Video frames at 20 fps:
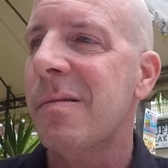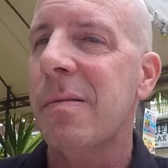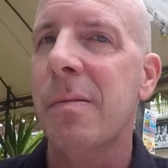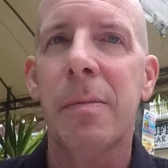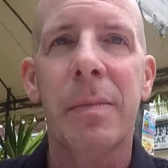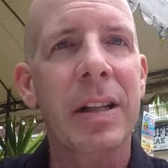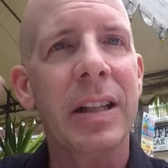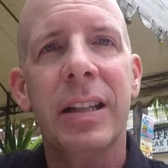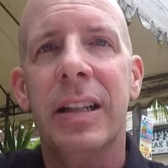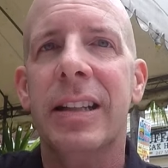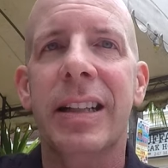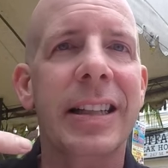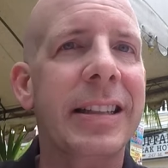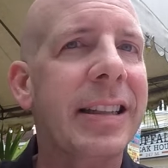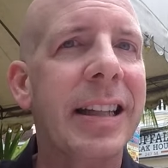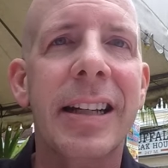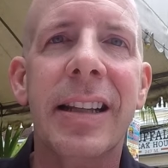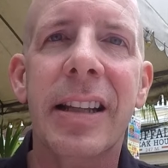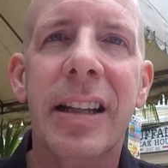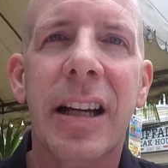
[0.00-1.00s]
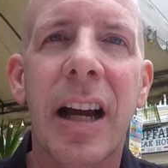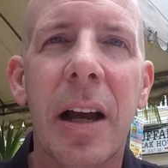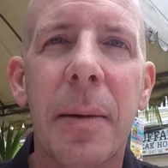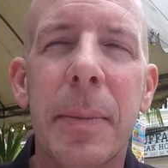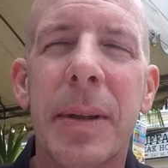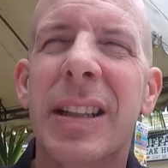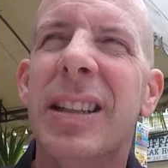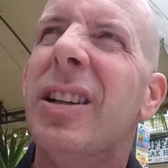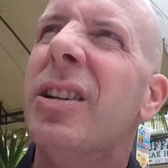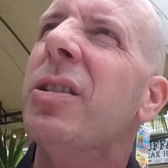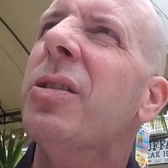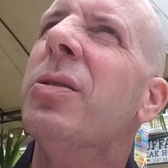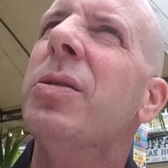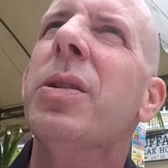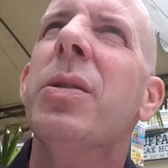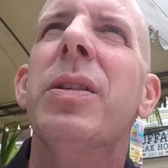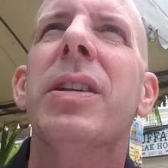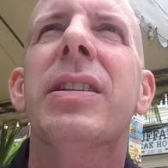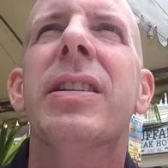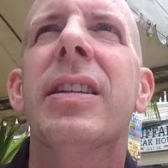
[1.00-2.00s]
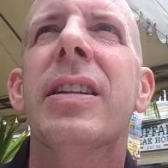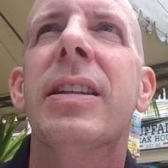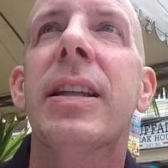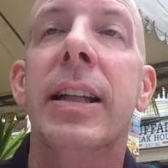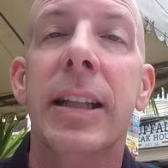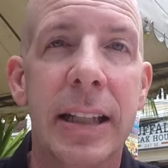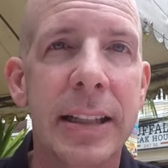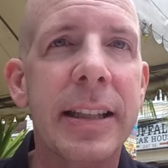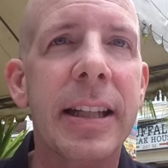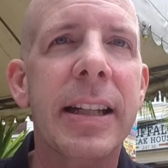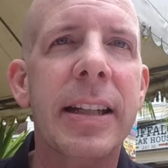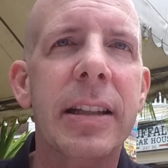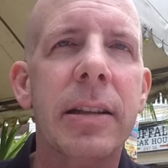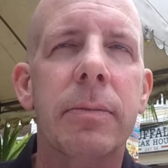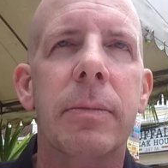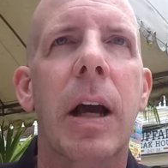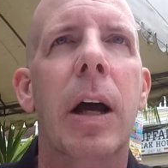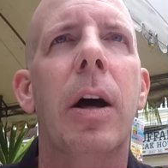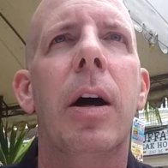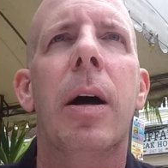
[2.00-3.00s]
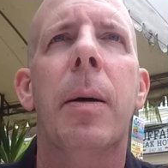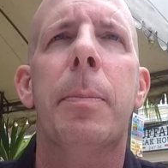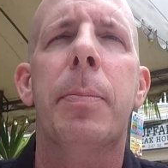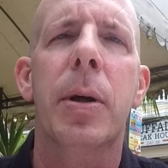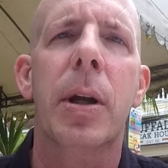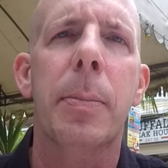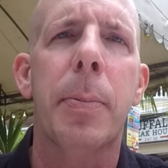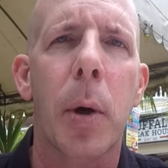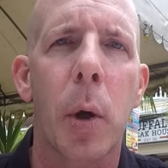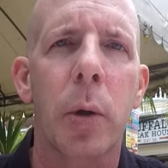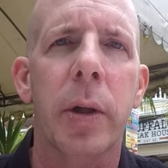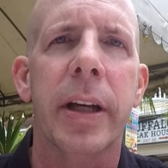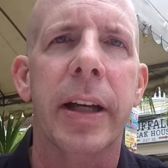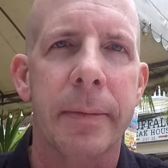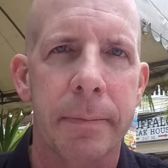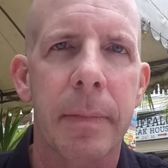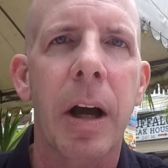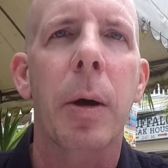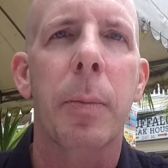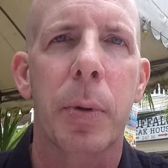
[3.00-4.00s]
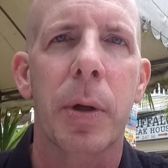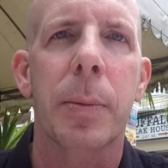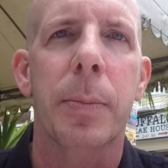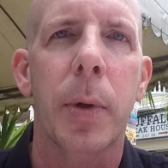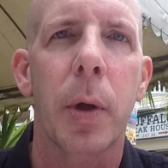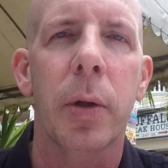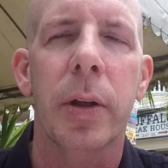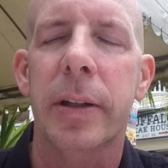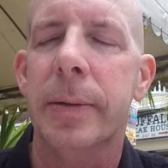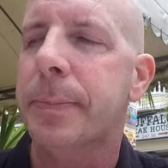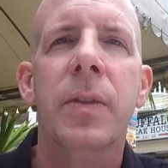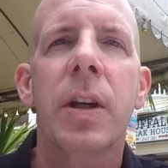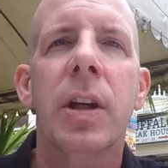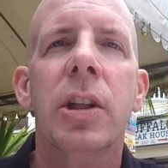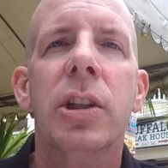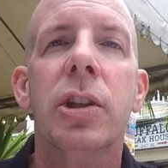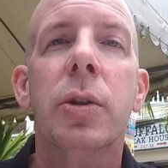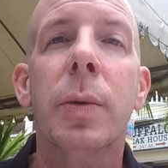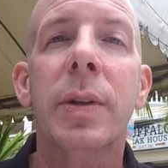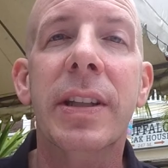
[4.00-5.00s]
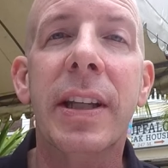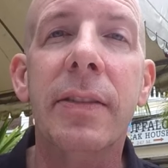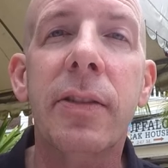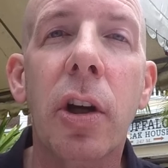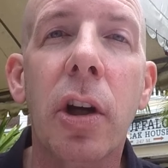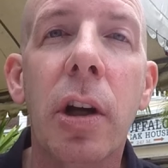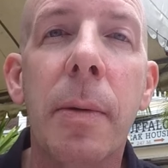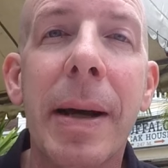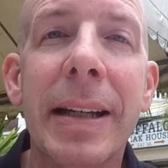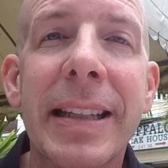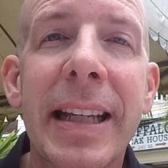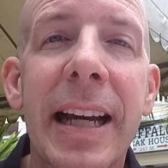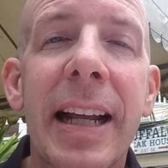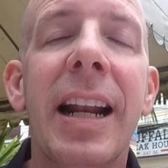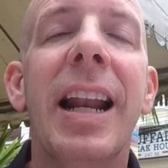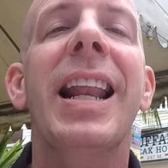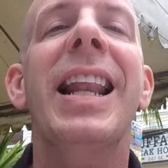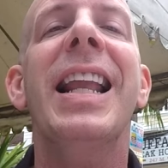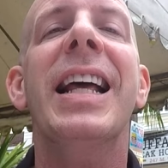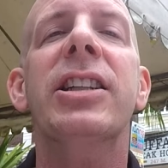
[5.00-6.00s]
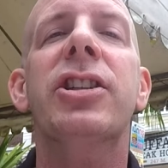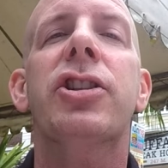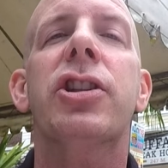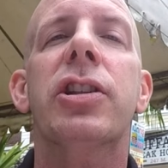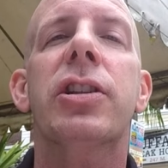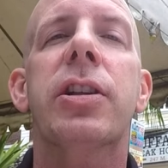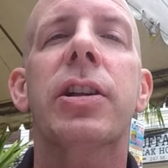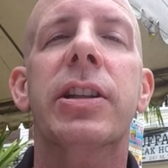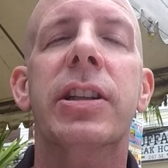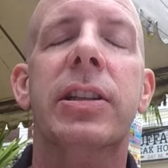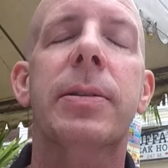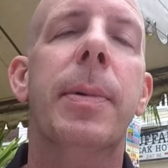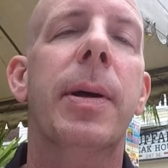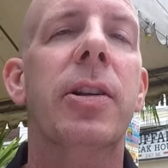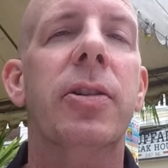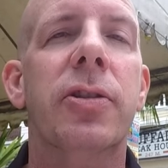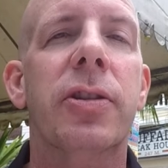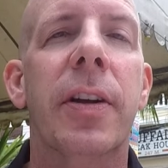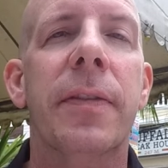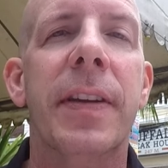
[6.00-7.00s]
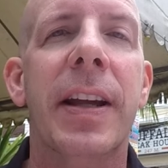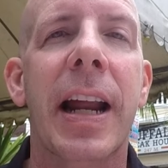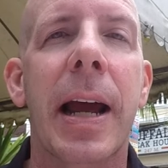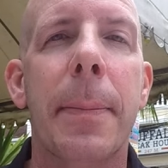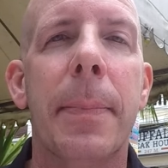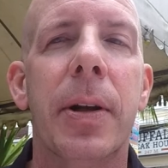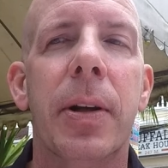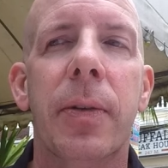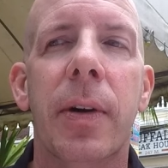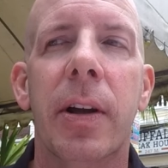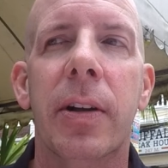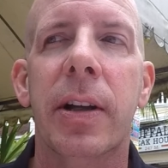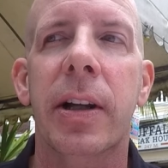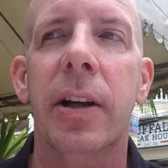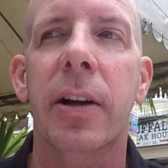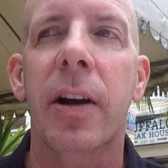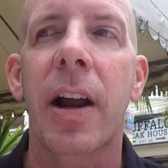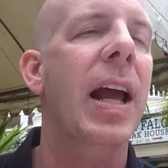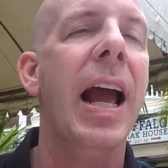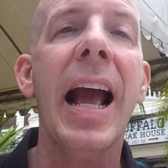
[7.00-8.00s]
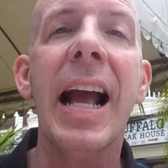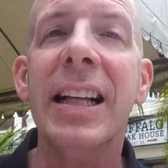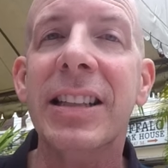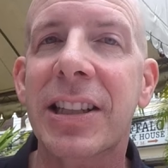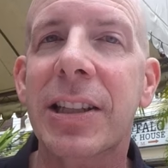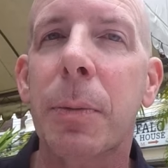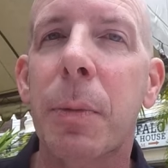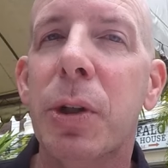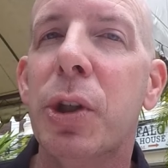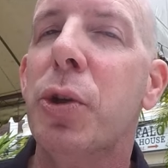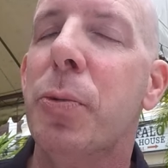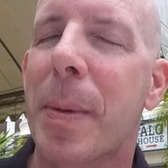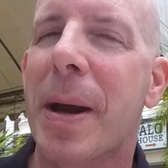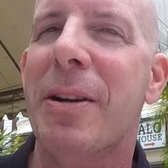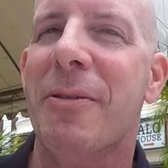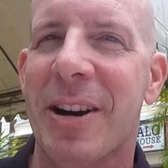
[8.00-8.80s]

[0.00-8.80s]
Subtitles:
list it in the comment. No, don't list it. List it in the, put a poll in. I'll put a poll in. So instead of talking about that, let's just look at some other stuff that happened around here and someone you may